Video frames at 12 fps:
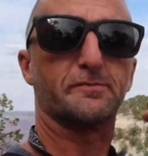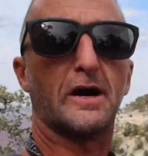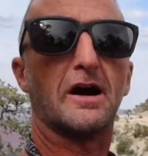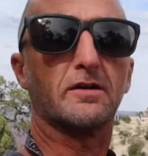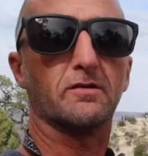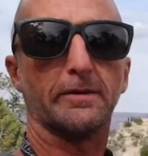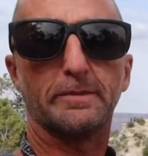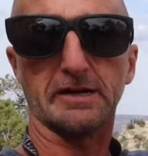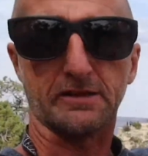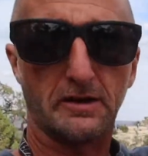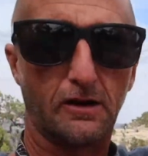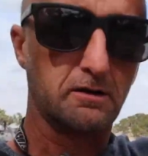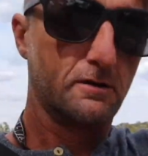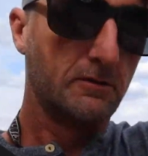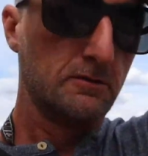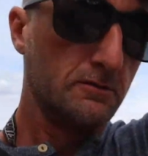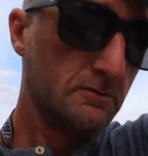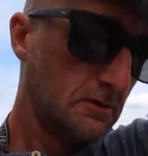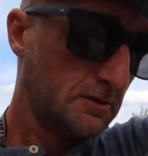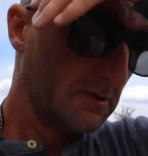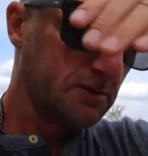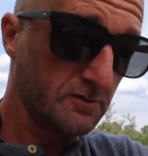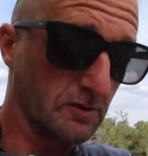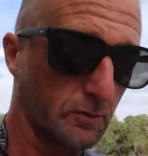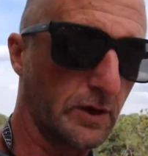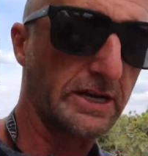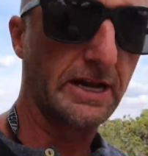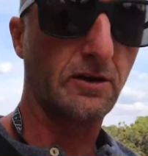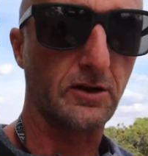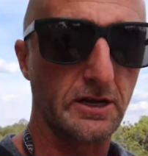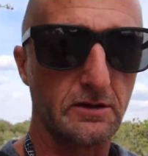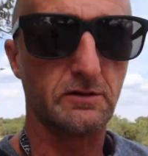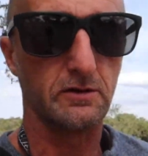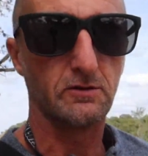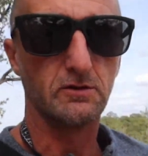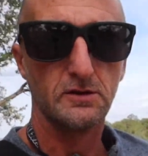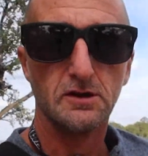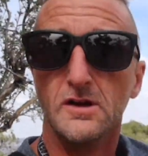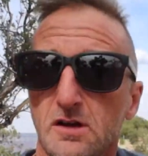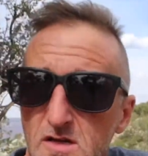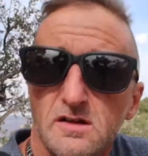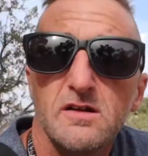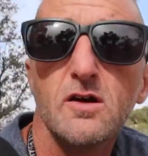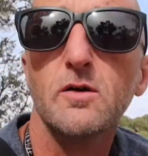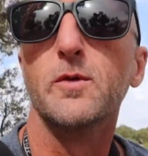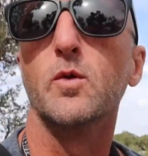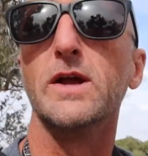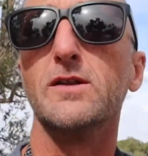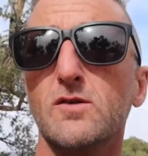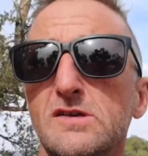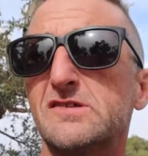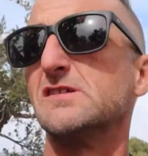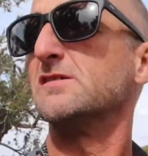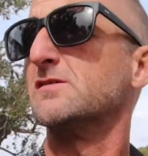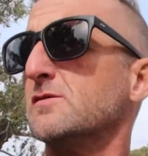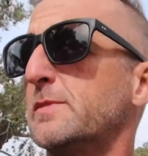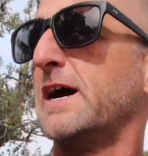spot right back there. It's really windy out again too. Hope the wind noise isn't too